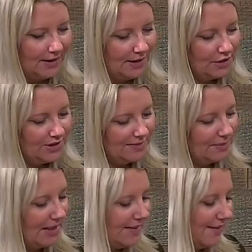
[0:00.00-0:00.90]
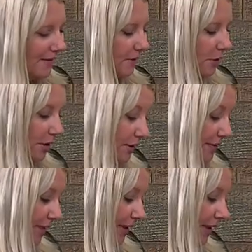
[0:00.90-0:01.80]
It just makes it look
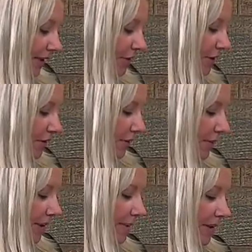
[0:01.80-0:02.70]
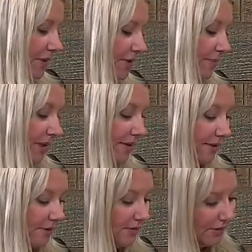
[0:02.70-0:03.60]
finished or maybe it just makes
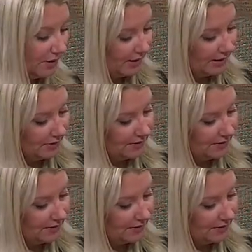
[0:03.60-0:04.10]
you feel like it